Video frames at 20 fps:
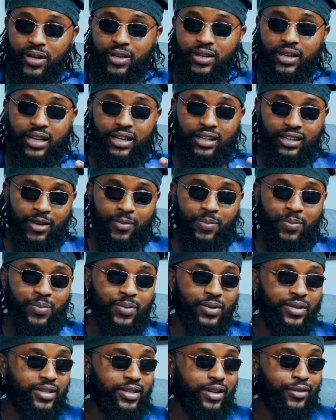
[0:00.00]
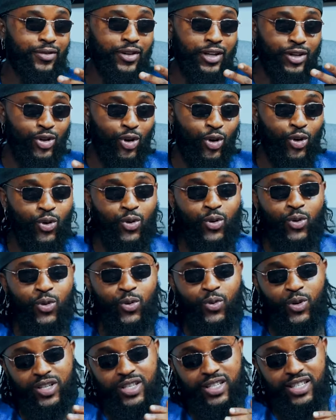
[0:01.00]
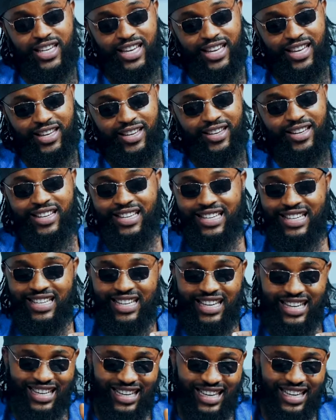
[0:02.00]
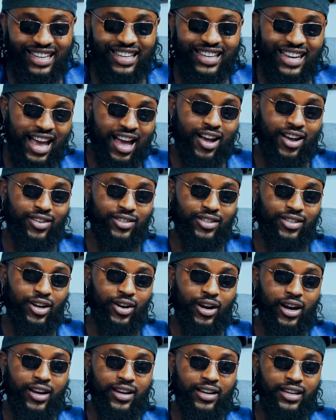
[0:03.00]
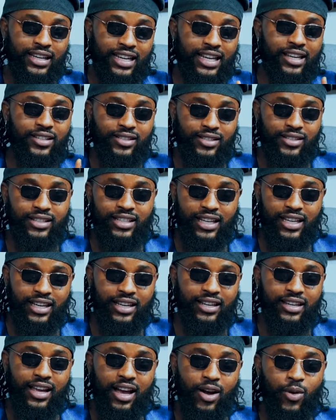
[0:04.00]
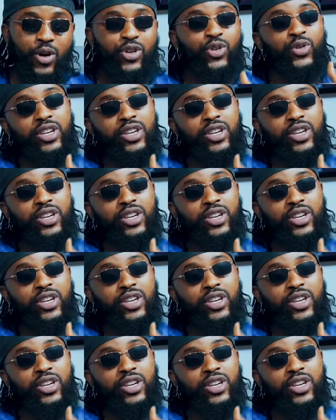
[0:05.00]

in the clip Davido was saying kneeling down. All right, kneel, kneeling down. When you